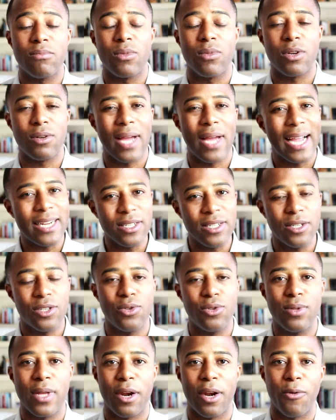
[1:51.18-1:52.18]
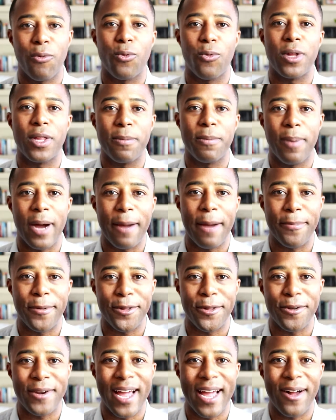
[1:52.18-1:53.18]
There are actually two that are really
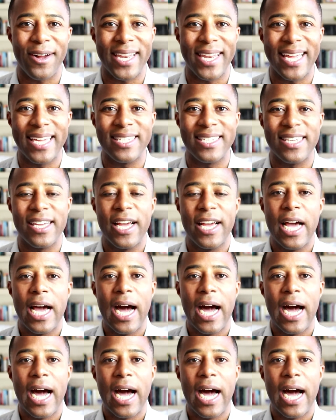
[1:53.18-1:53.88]
popular nowadays.